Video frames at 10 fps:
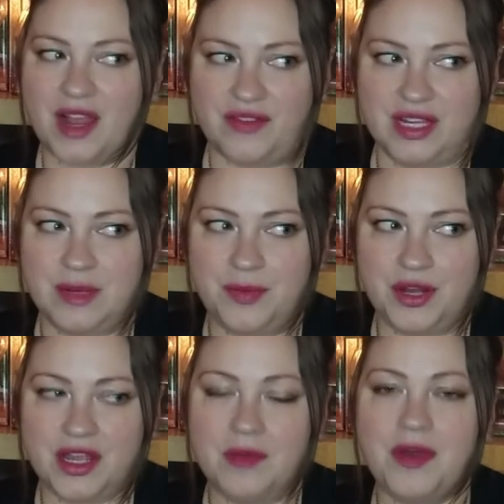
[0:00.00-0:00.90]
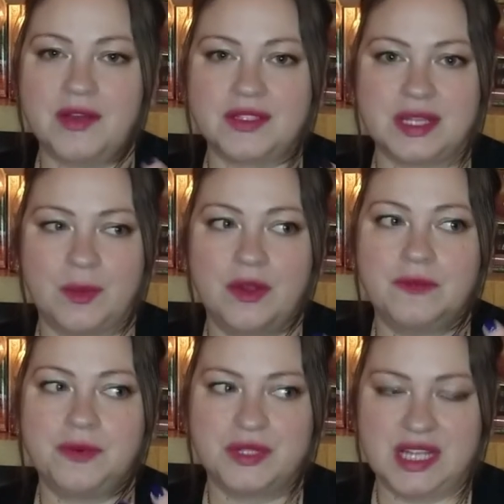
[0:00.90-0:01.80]
I read a book about
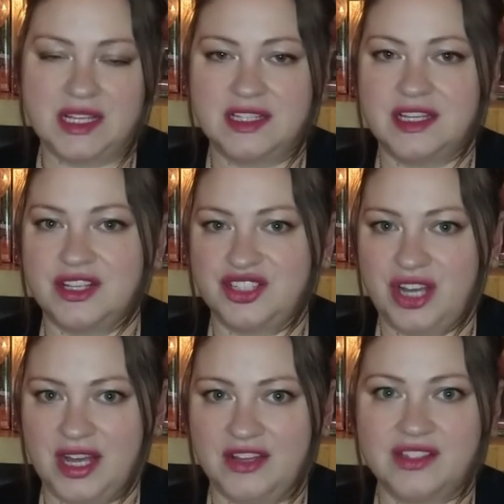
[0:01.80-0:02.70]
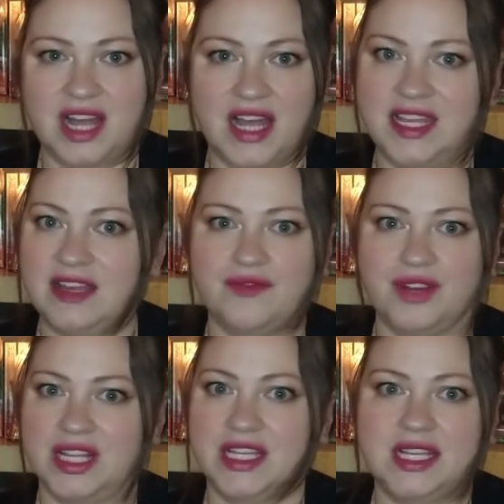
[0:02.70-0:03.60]
someone protecting a child, I get
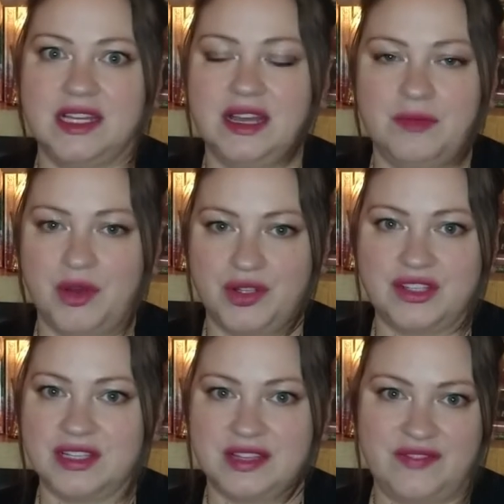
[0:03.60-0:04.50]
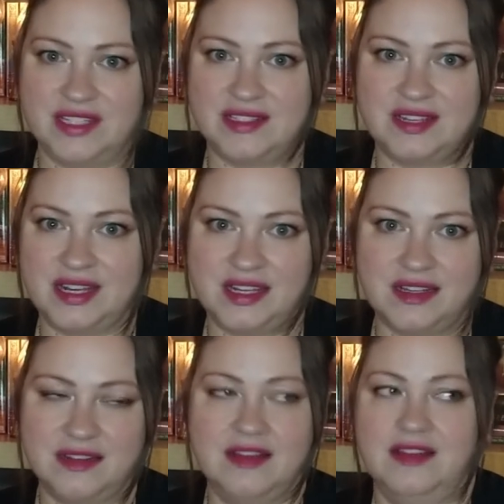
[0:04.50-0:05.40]
really emotionally invested
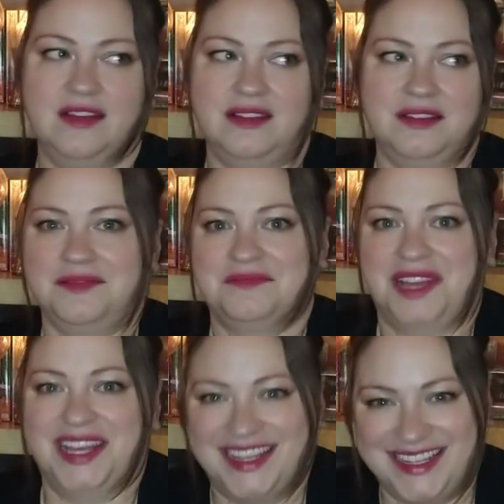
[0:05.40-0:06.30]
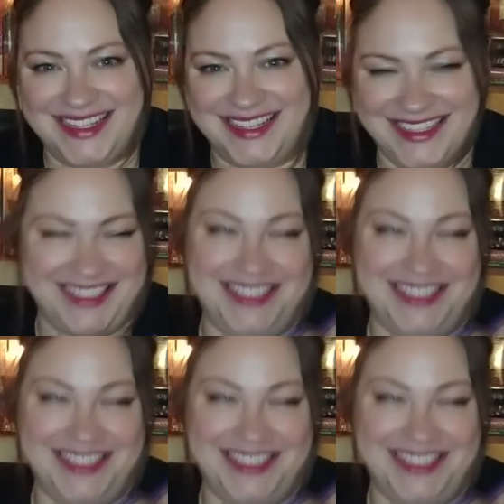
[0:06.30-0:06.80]
in it.